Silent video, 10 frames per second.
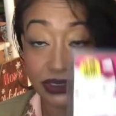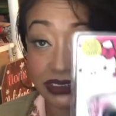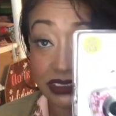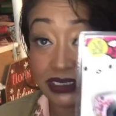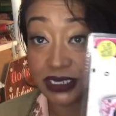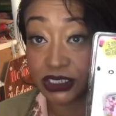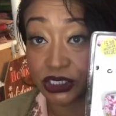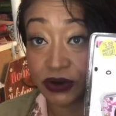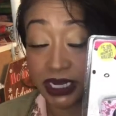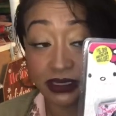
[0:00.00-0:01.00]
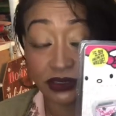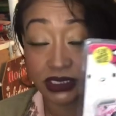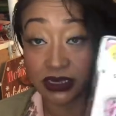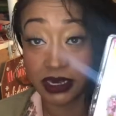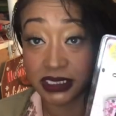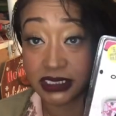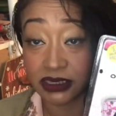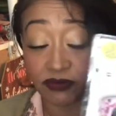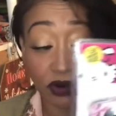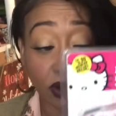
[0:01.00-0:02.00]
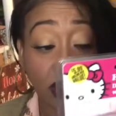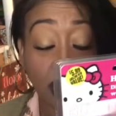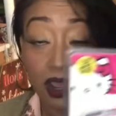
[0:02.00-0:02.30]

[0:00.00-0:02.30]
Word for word: This is such a great little stocking stuffer,